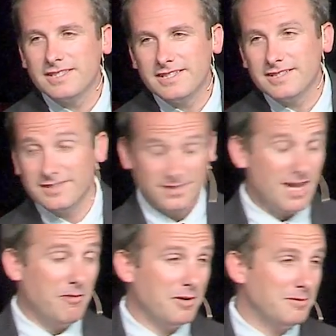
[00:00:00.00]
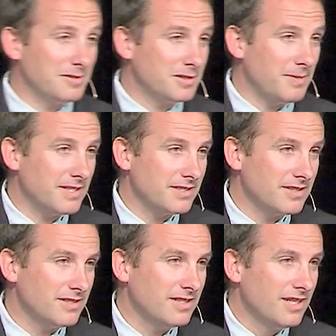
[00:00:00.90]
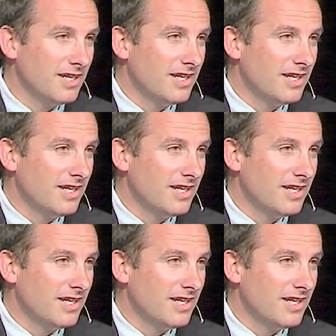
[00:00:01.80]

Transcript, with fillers: And this is not what I was expecting on the,